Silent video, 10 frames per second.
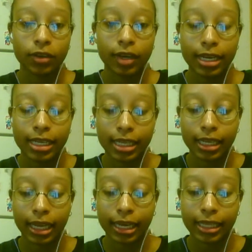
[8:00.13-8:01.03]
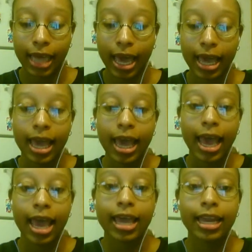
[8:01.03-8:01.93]
or anything like that.
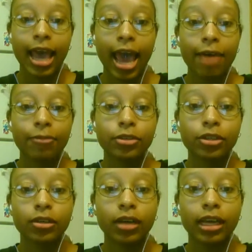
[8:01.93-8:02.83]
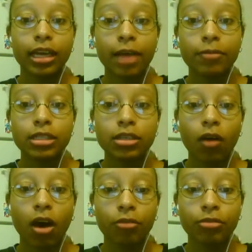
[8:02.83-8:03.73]
And every so
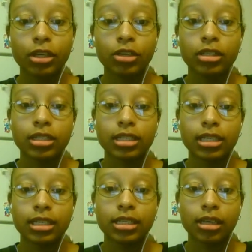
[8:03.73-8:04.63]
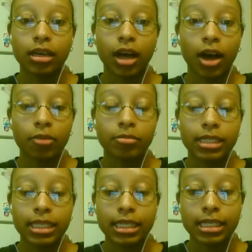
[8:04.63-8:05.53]
often, you just need to
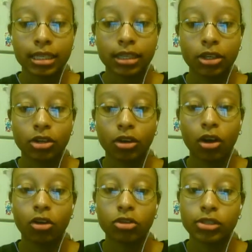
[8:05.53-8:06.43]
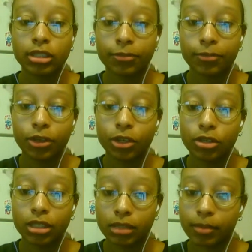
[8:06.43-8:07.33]
season your cauldrons if you
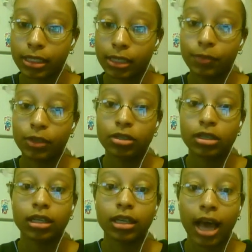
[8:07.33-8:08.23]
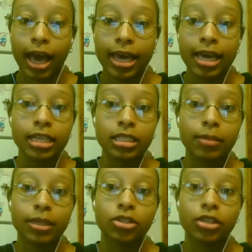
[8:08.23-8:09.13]
use it, especially if you use it a lot, to
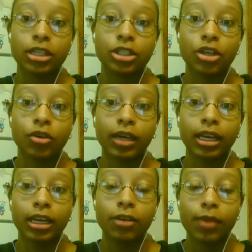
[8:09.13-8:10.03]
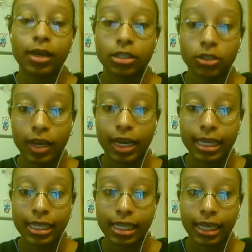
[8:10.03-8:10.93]
make sure that you don't get any rust or
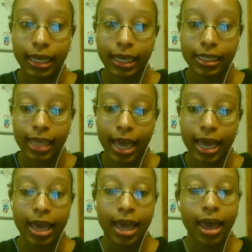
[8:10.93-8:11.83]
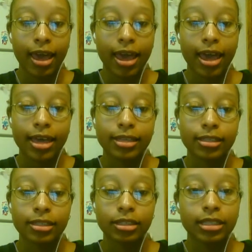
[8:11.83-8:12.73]
anything like that.
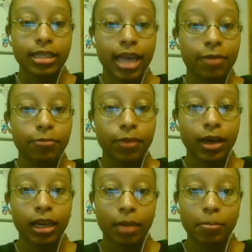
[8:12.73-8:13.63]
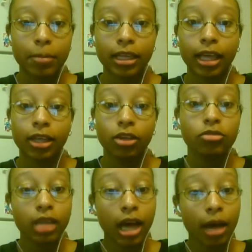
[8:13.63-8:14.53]
And just have fun and
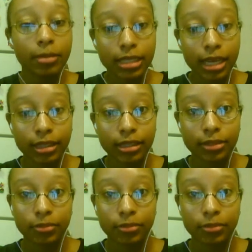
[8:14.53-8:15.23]
use common sense